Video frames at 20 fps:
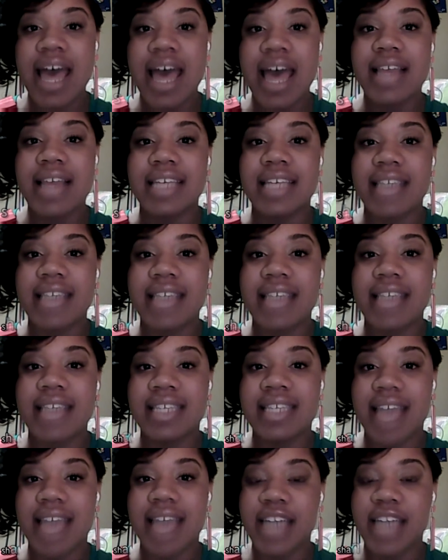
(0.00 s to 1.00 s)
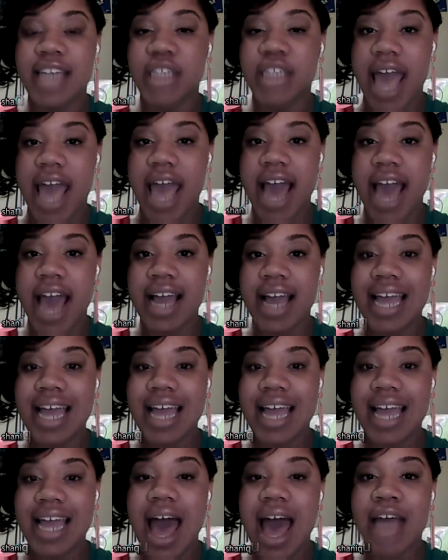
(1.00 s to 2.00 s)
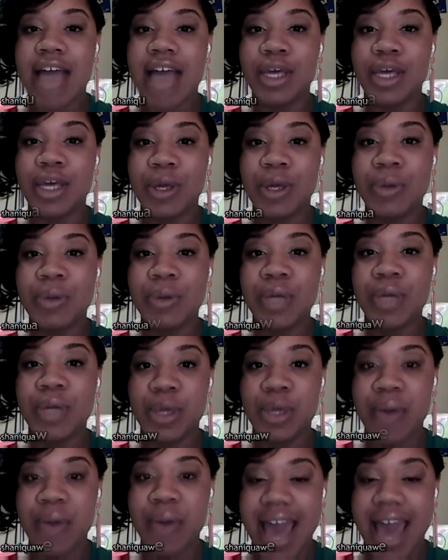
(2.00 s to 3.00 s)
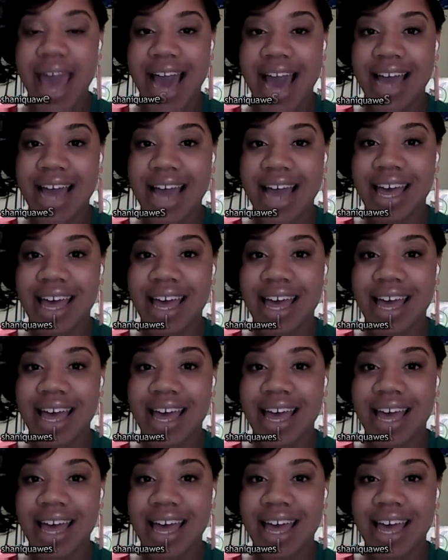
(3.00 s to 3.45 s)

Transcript: That's S-H-A-N-I-Q-U-A